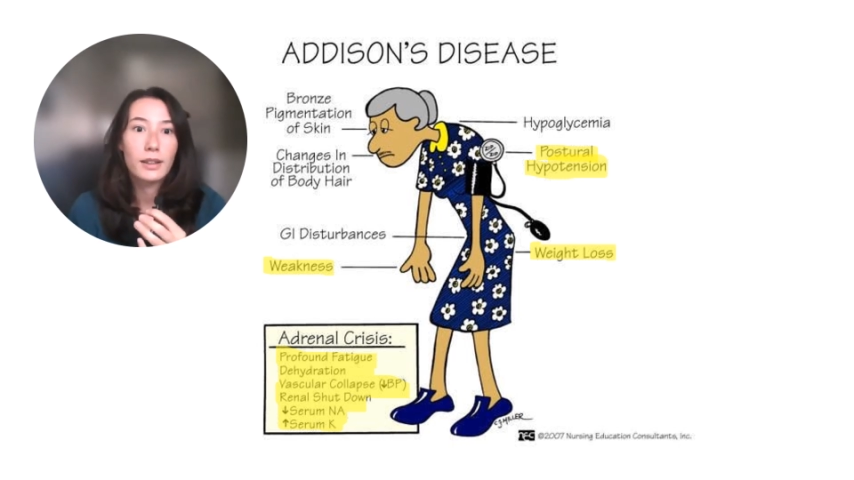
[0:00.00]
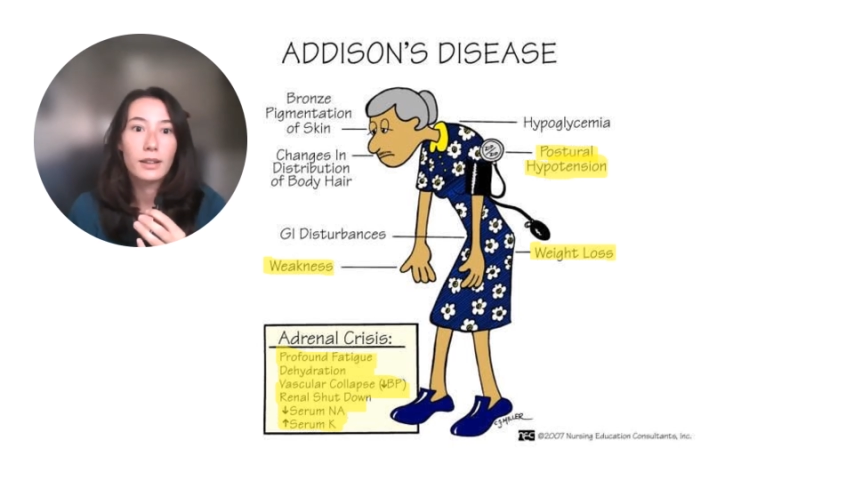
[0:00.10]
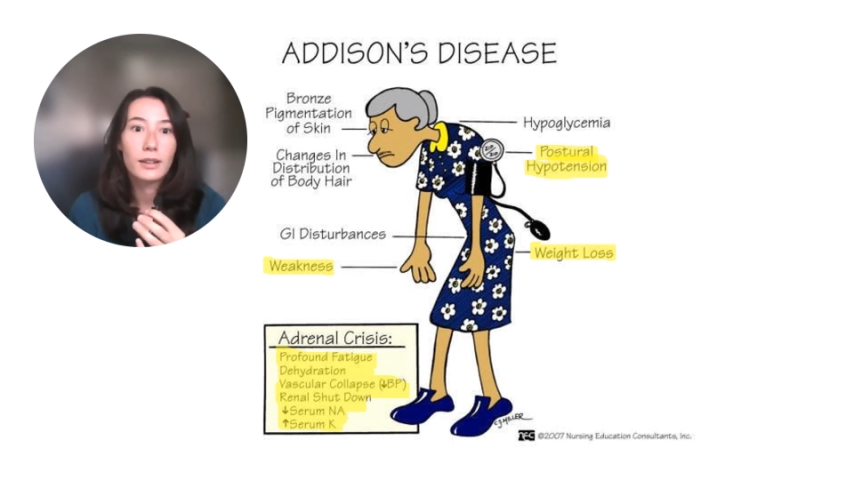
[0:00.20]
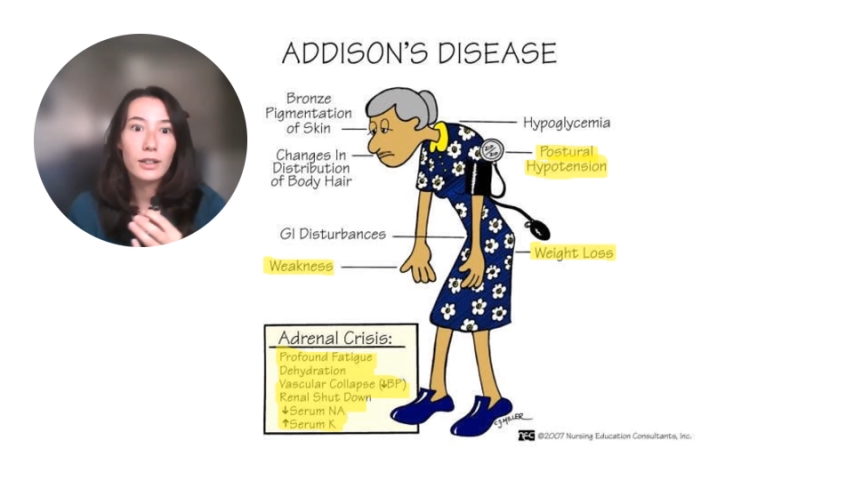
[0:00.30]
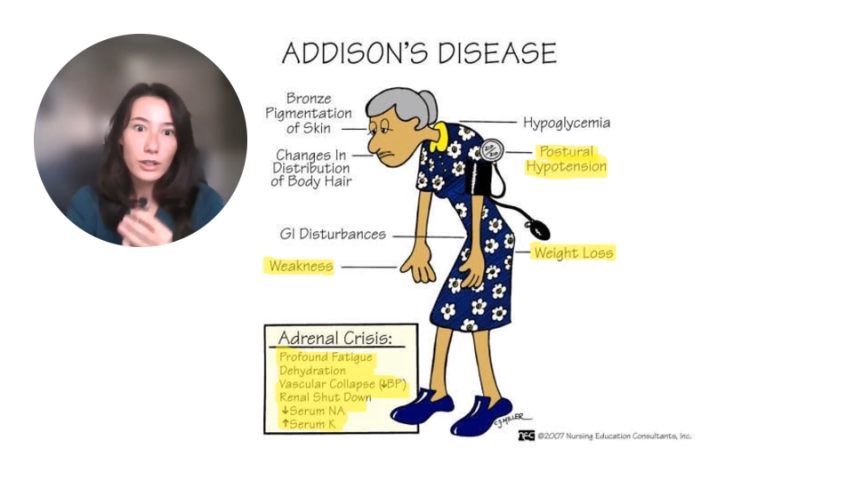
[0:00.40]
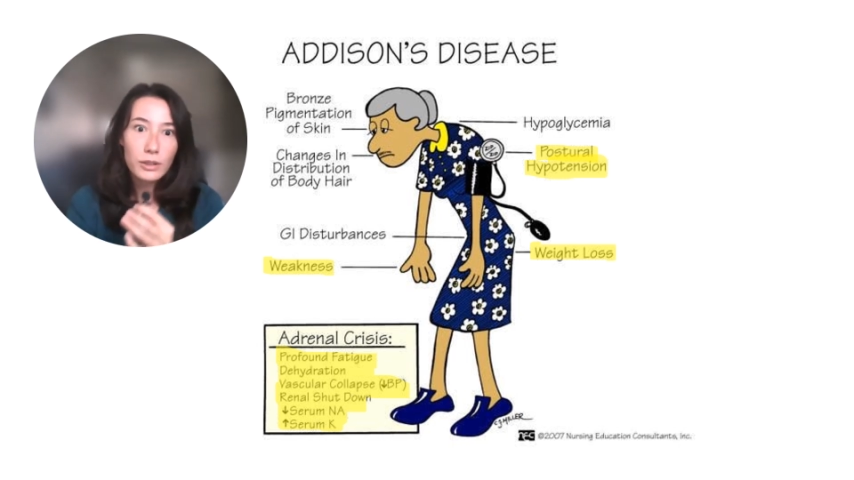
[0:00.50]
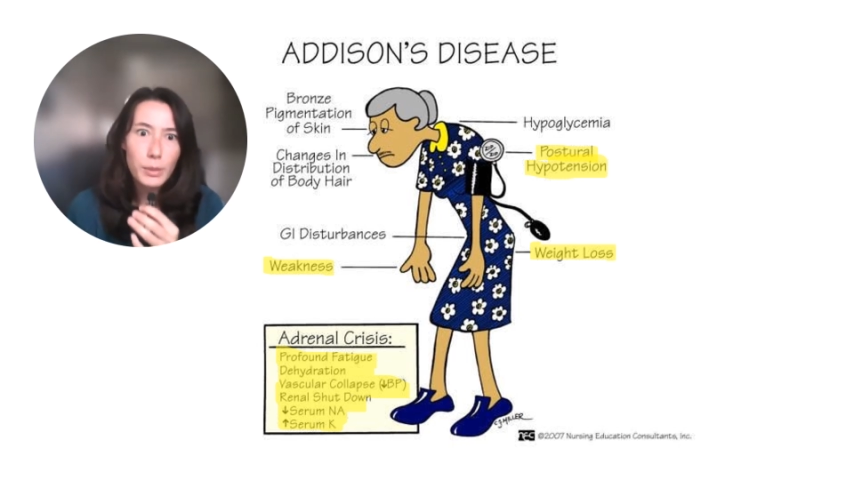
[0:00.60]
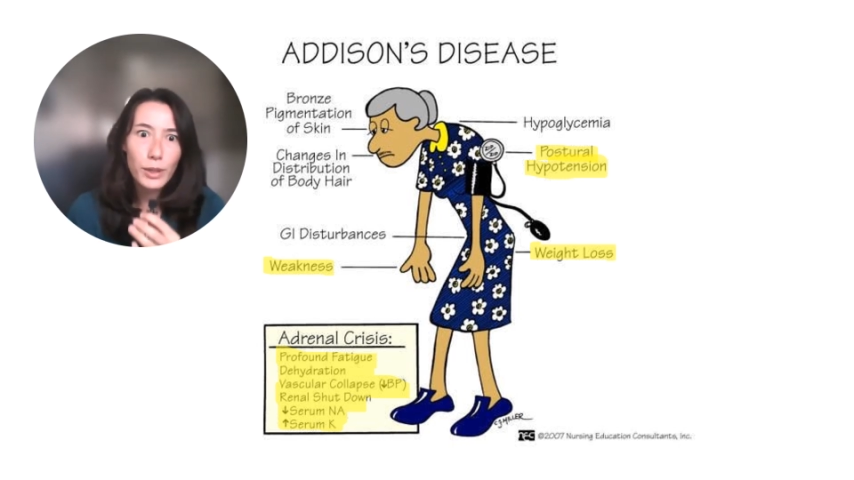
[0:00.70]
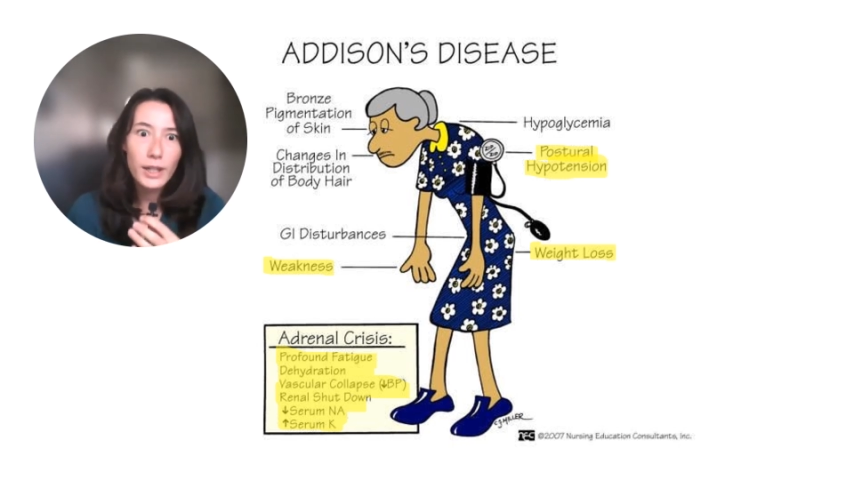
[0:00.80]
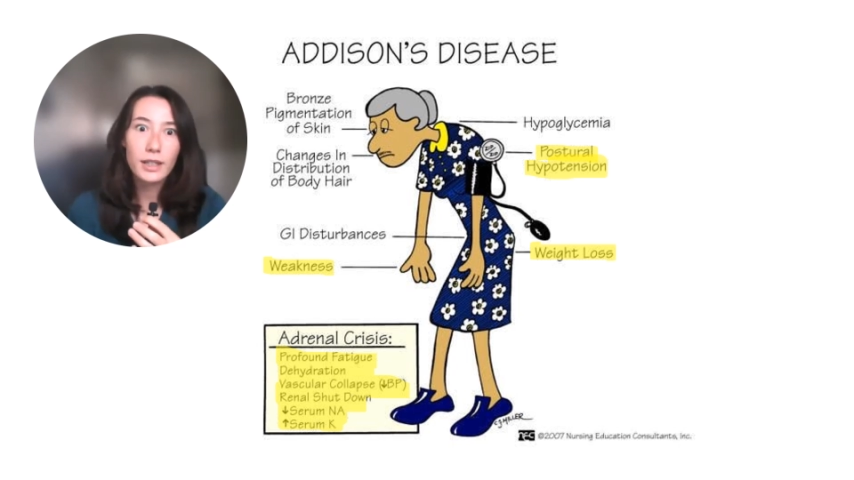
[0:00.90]
There's going to be
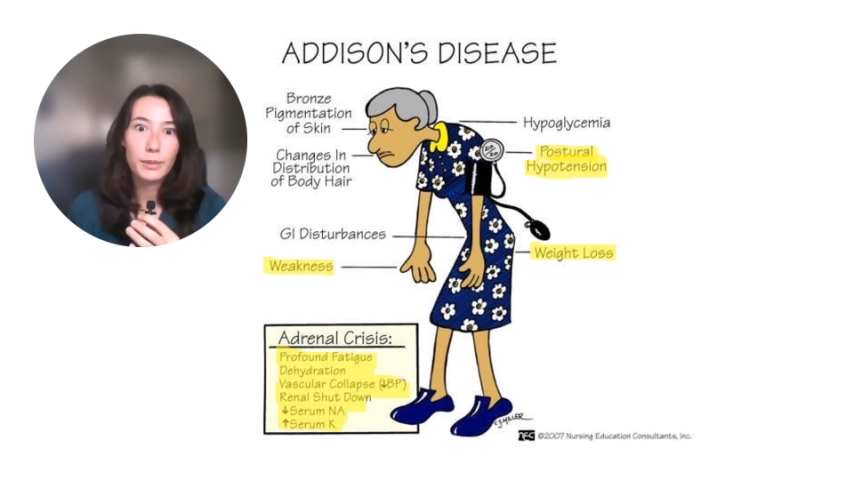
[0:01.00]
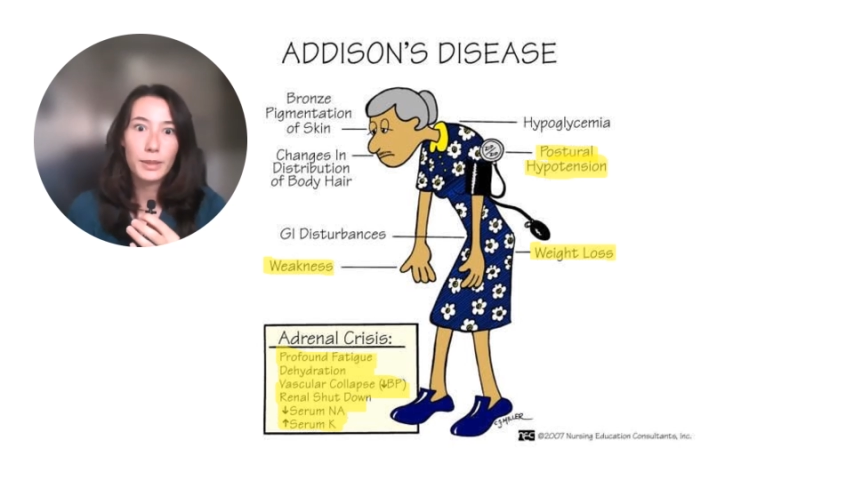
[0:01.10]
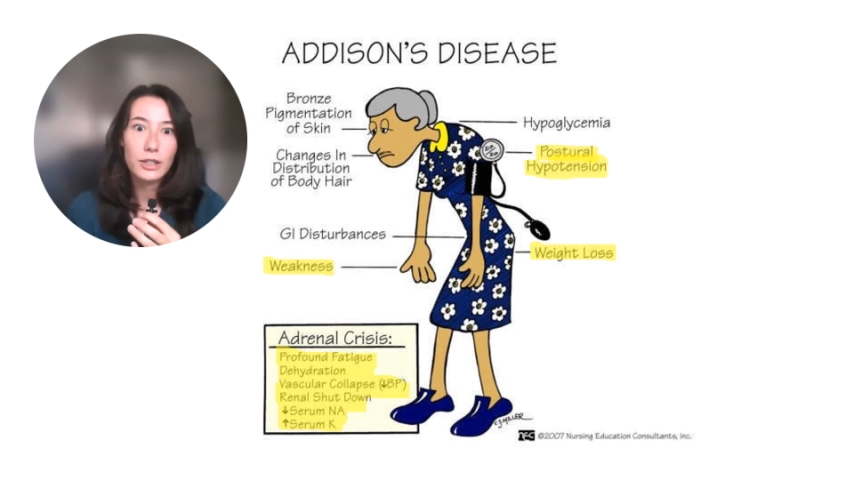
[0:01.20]
brain damage.